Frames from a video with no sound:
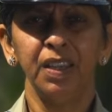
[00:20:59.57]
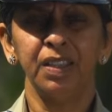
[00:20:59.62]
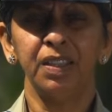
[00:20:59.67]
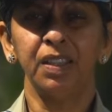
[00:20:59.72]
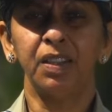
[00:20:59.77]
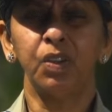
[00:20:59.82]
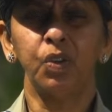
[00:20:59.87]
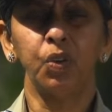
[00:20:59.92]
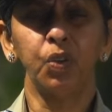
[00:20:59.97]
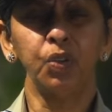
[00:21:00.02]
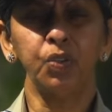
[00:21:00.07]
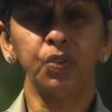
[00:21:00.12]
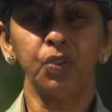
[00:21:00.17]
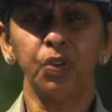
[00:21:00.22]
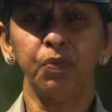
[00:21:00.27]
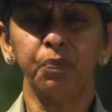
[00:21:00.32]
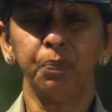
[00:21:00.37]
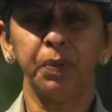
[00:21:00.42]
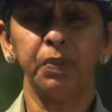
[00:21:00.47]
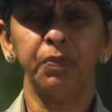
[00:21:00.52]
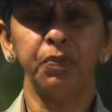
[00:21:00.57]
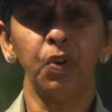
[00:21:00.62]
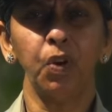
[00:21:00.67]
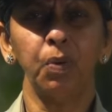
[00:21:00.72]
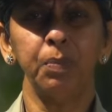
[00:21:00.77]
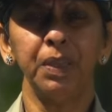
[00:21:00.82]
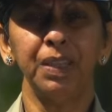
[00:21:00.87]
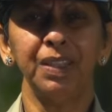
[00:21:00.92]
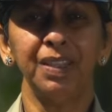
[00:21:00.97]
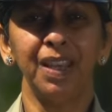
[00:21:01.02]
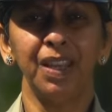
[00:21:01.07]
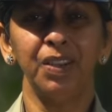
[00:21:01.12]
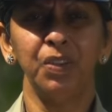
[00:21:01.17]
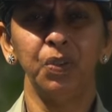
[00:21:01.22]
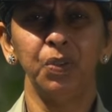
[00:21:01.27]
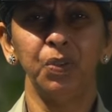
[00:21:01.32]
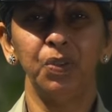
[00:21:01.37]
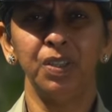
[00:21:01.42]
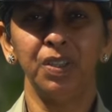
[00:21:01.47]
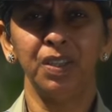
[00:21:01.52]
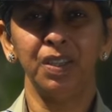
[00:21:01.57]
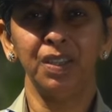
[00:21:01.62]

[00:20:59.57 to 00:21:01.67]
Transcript: in the course of performing their duty.